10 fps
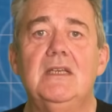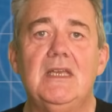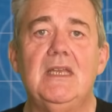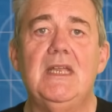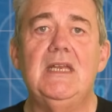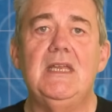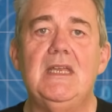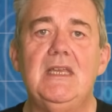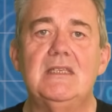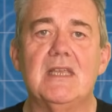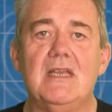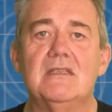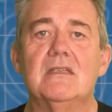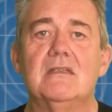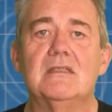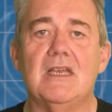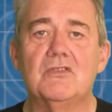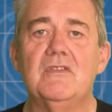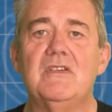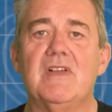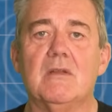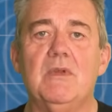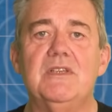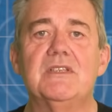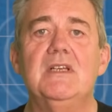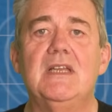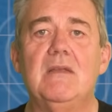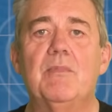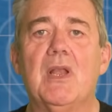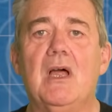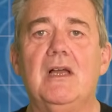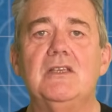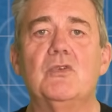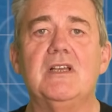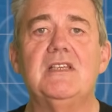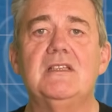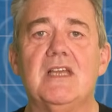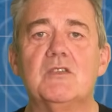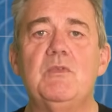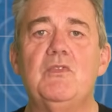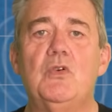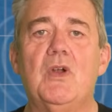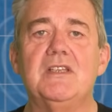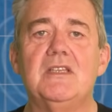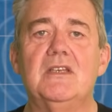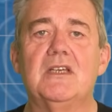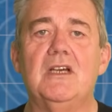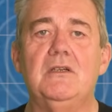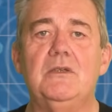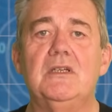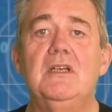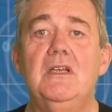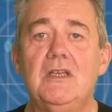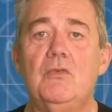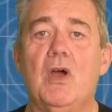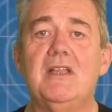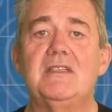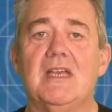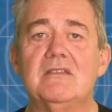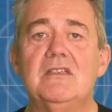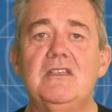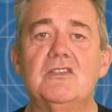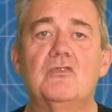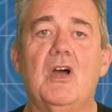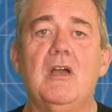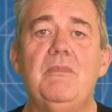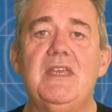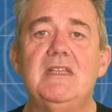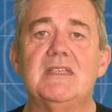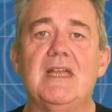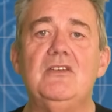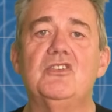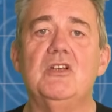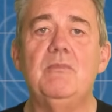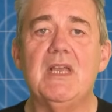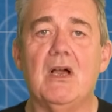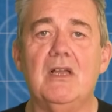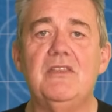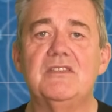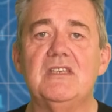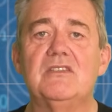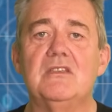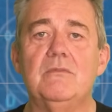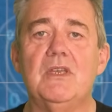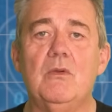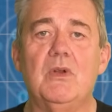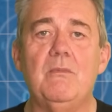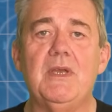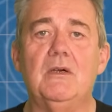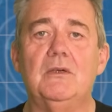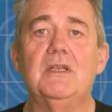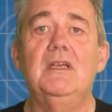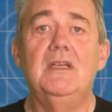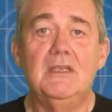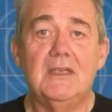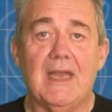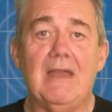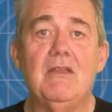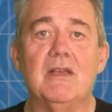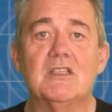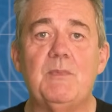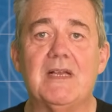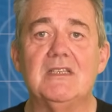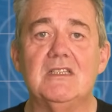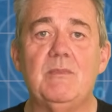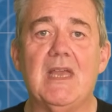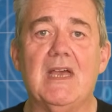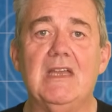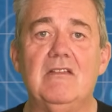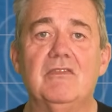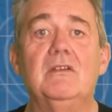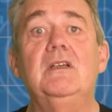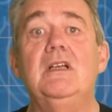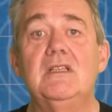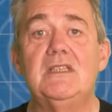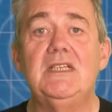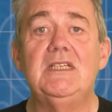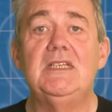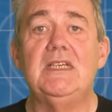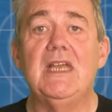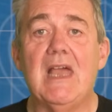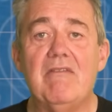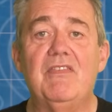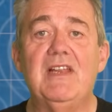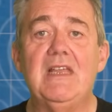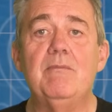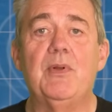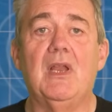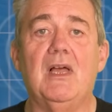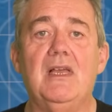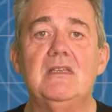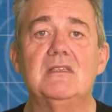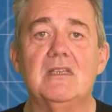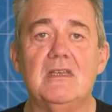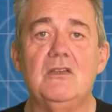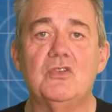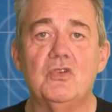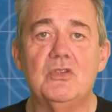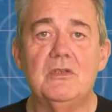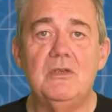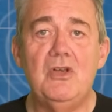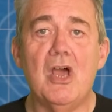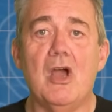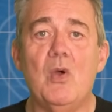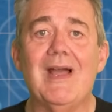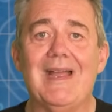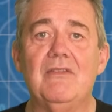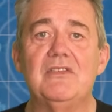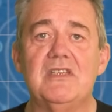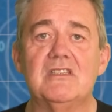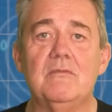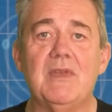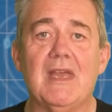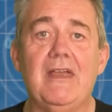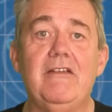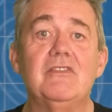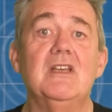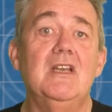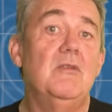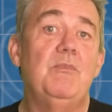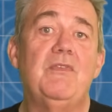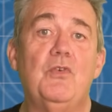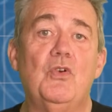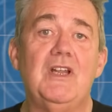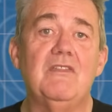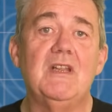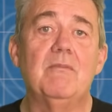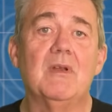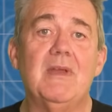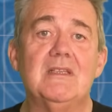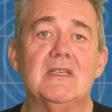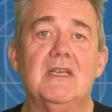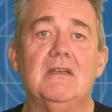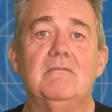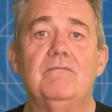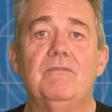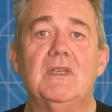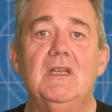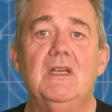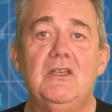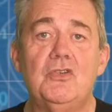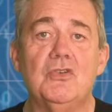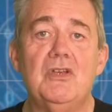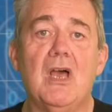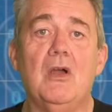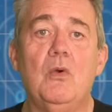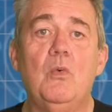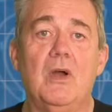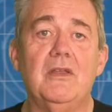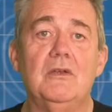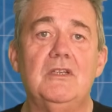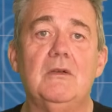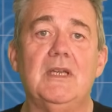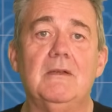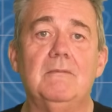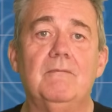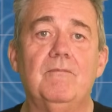In it, he says, test room development implies writing tests before writing the code. You write tests to describe the intention behind the system that you want to build, how you expect it to behave. TDD heavily implies that you should know how the system behaves before even implementing it. You should know what you're doing.